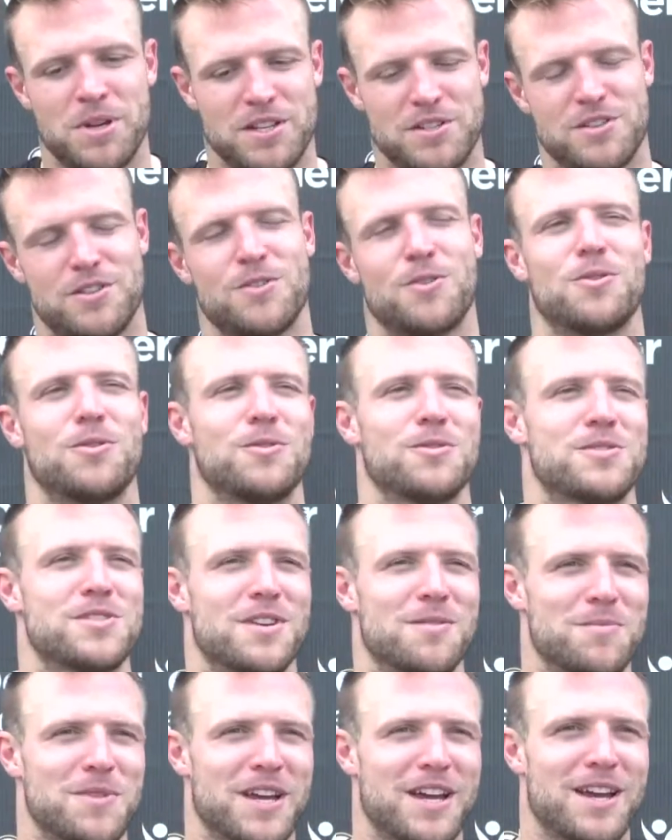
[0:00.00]
pigeonholed
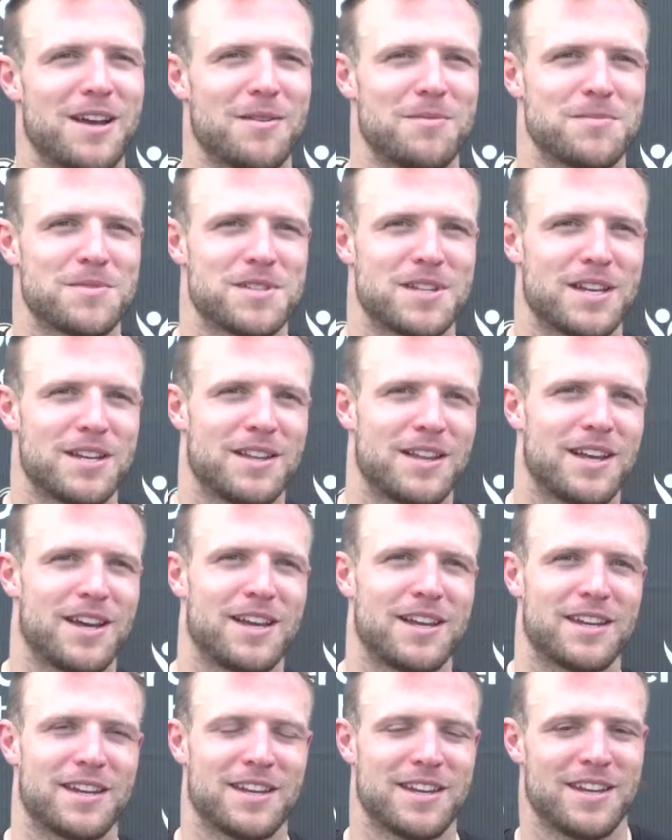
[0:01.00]
sometimes that
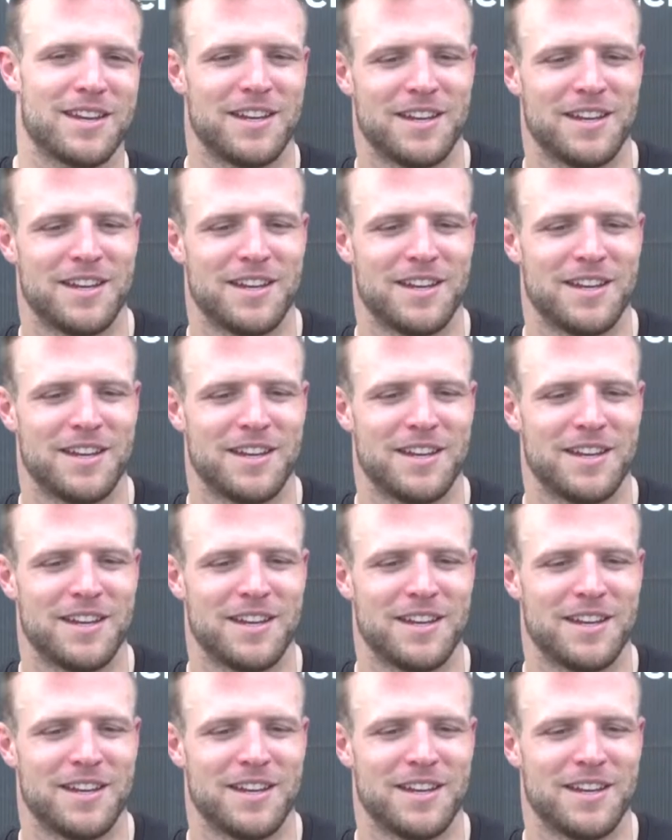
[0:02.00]
like